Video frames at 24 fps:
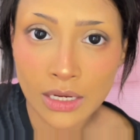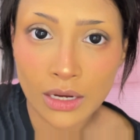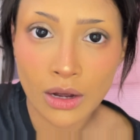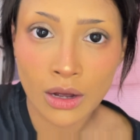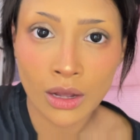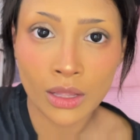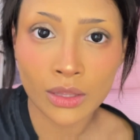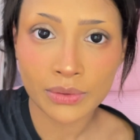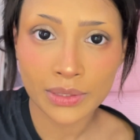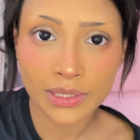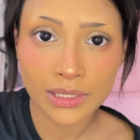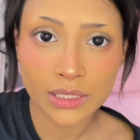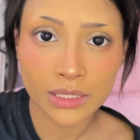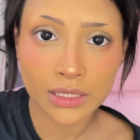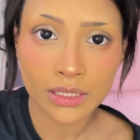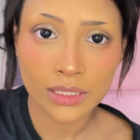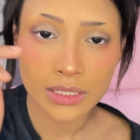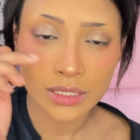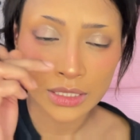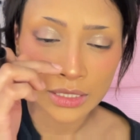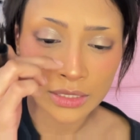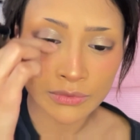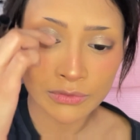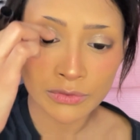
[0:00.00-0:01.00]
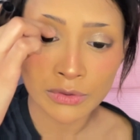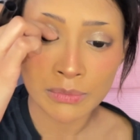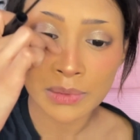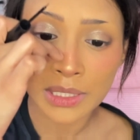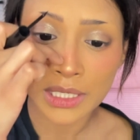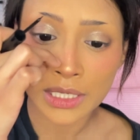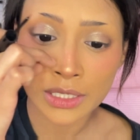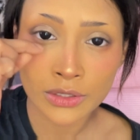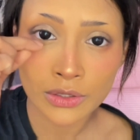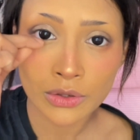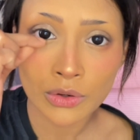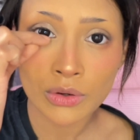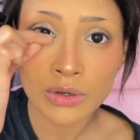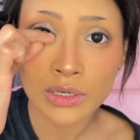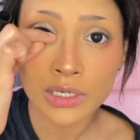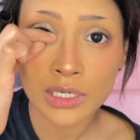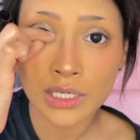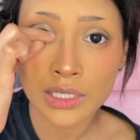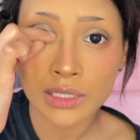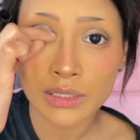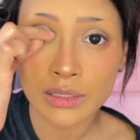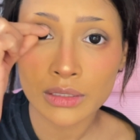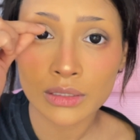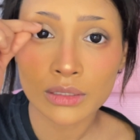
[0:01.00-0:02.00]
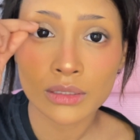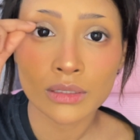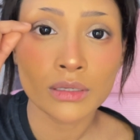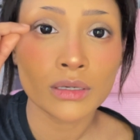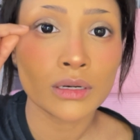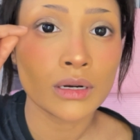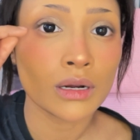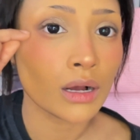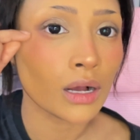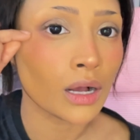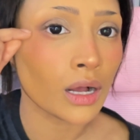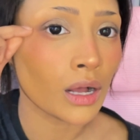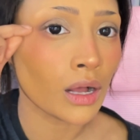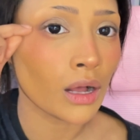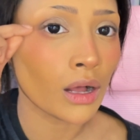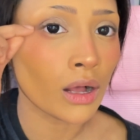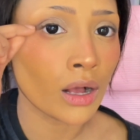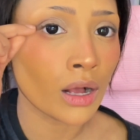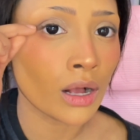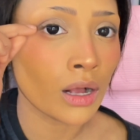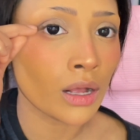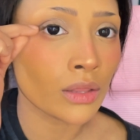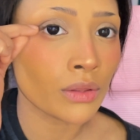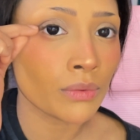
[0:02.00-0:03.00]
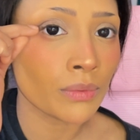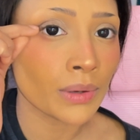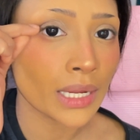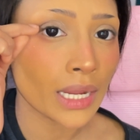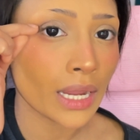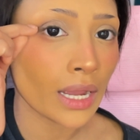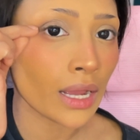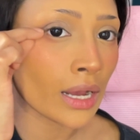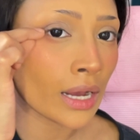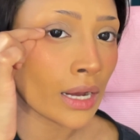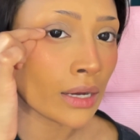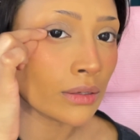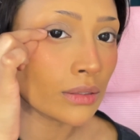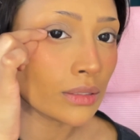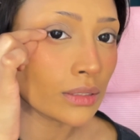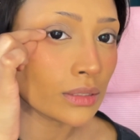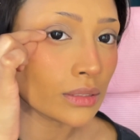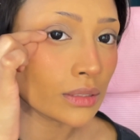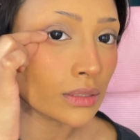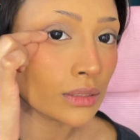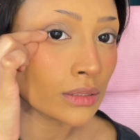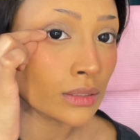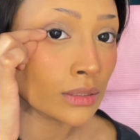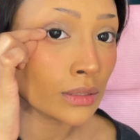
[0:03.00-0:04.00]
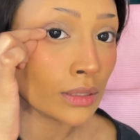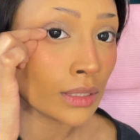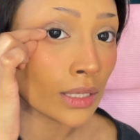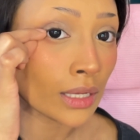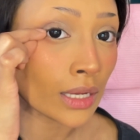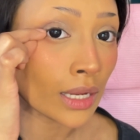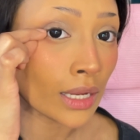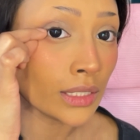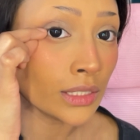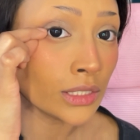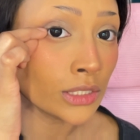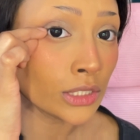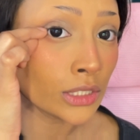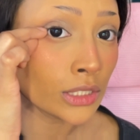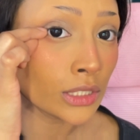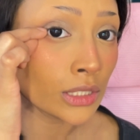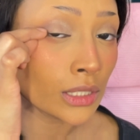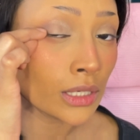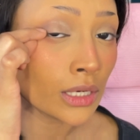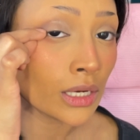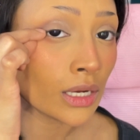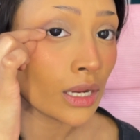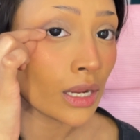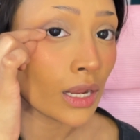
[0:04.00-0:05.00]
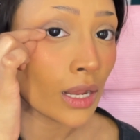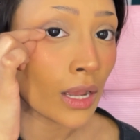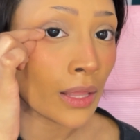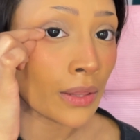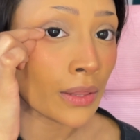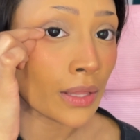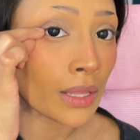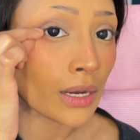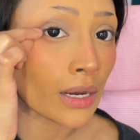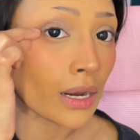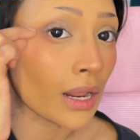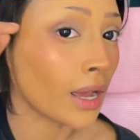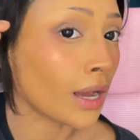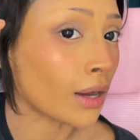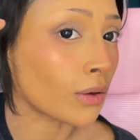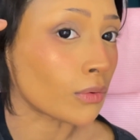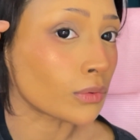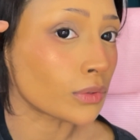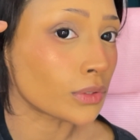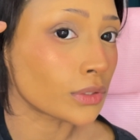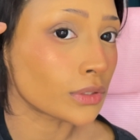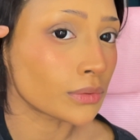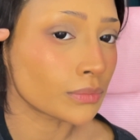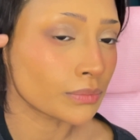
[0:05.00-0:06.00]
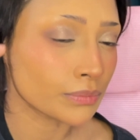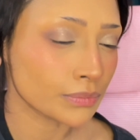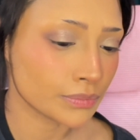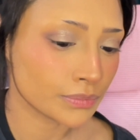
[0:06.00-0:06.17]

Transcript: it all the way to from the inner corner, all the way out to the edge, and then out.